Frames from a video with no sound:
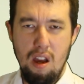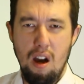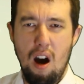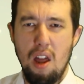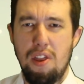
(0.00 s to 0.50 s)

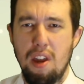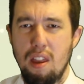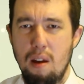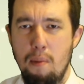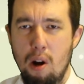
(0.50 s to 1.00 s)
I think
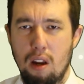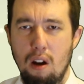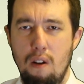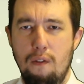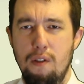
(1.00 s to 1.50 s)
they might
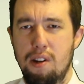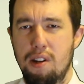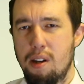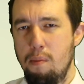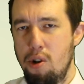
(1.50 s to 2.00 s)
go for
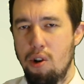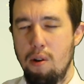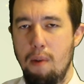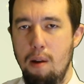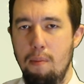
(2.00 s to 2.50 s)
symmetry
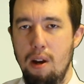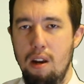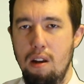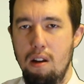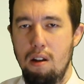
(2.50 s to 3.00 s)
maybe,
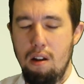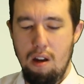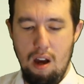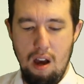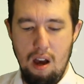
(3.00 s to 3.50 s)

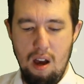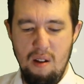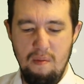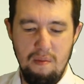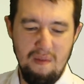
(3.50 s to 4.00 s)
and